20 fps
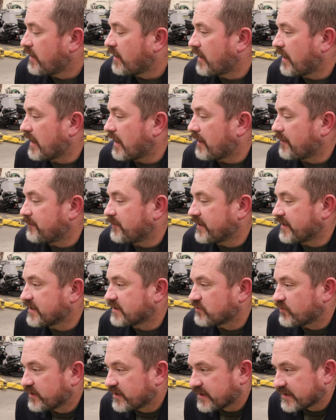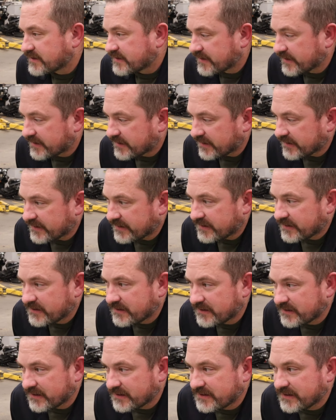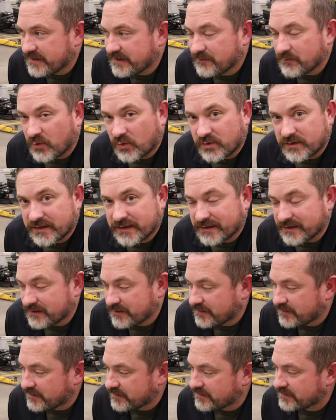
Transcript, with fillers: uh, because realistically the T-molding